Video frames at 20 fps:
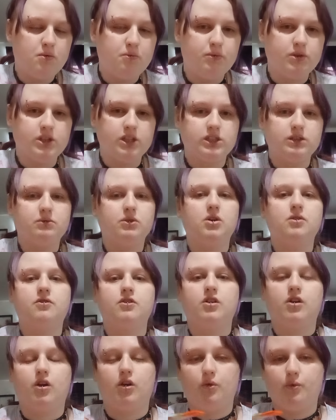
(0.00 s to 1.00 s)
Since I'm a little
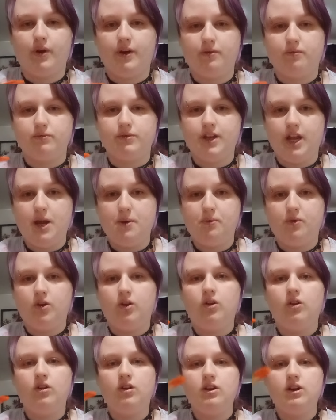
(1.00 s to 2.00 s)
far away from the
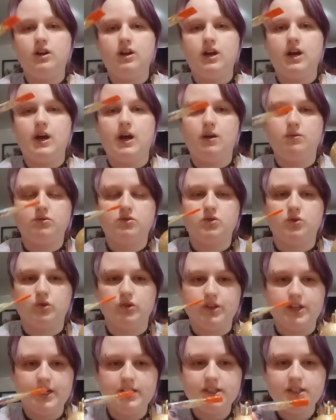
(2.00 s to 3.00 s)
table, I'm just
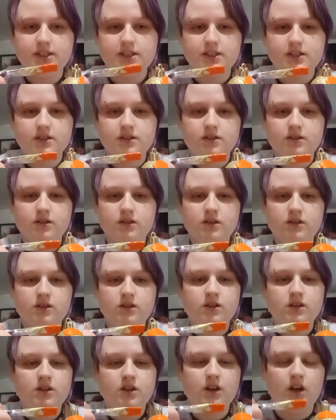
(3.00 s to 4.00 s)
doing this.
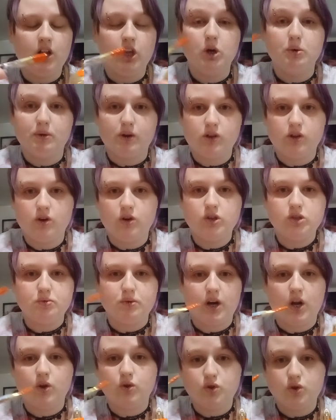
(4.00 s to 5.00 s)
A little bit close, but
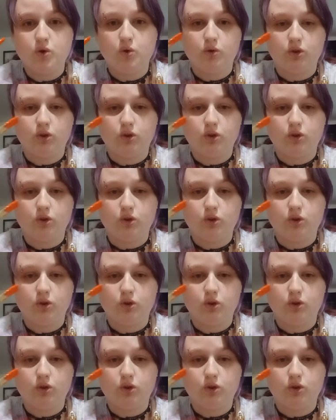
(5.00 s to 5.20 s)
not too